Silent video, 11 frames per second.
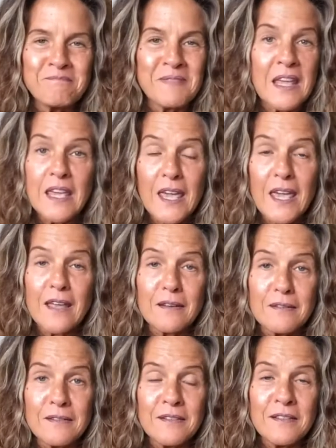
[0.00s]
They can't.
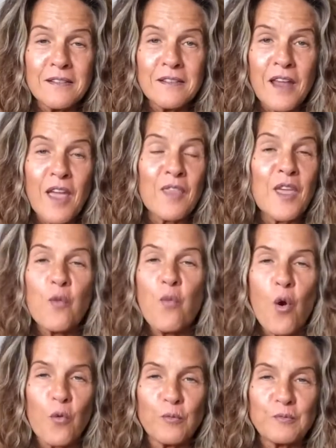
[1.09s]
And they
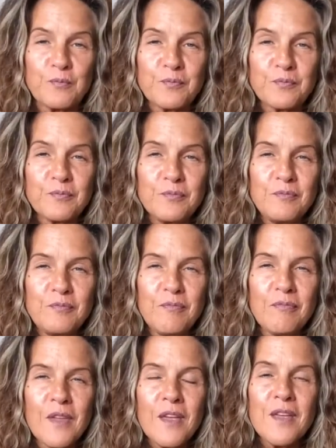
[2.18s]
won't.
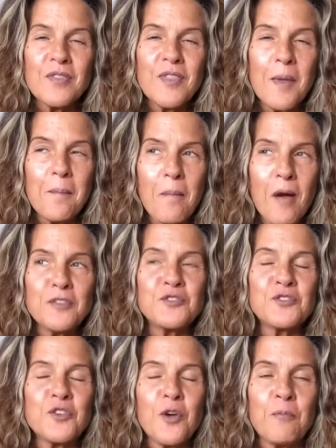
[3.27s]
They
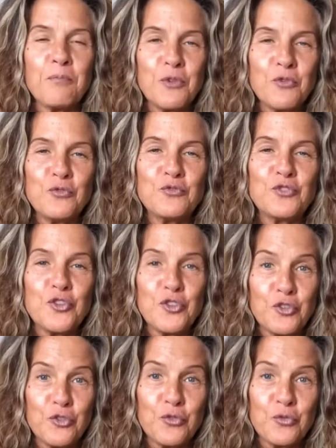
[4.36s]
must abuse
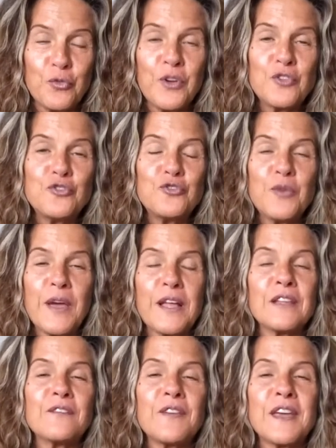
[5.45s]
you to
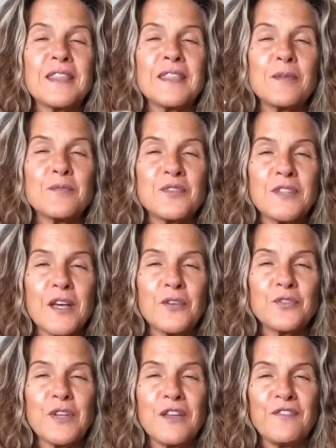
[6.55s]
elevate
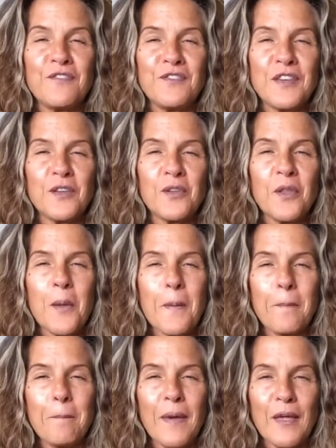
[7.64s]
themselves and feel
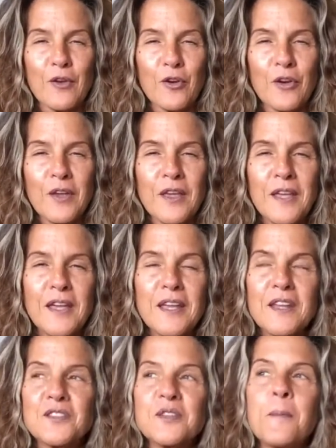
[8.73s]
better. It
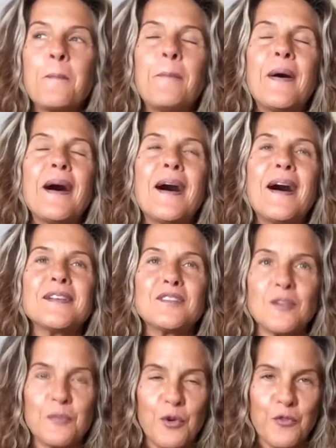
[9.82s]
is
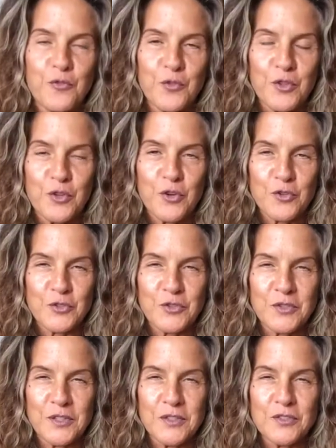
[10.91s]
impossible for the
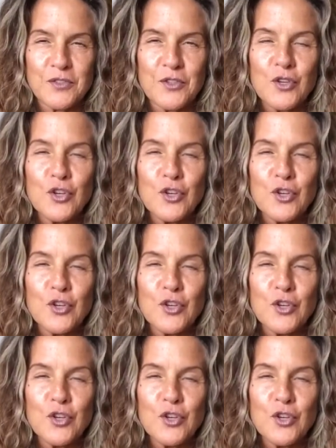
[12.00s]
narcissist